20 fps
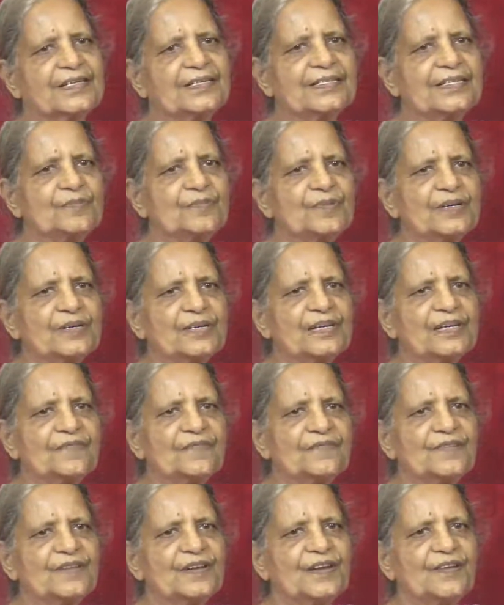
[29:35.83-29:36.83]
Ultimately,
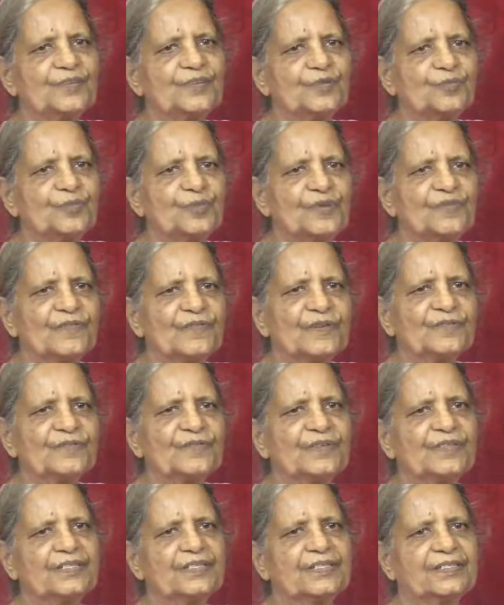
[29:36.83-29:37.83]
we have to be one
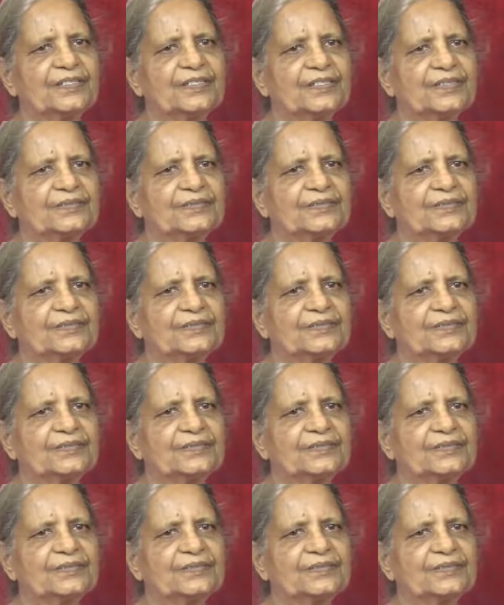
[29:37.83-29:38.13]
with her.